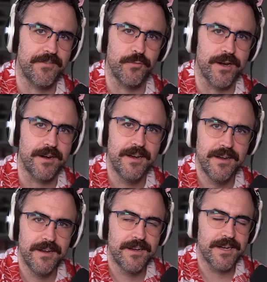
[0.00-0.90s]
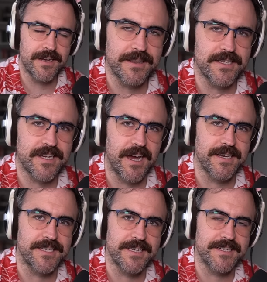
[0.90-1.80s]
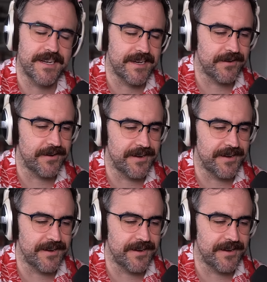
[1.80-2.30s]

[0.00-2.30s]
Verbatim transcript: everywhere. Endless content. And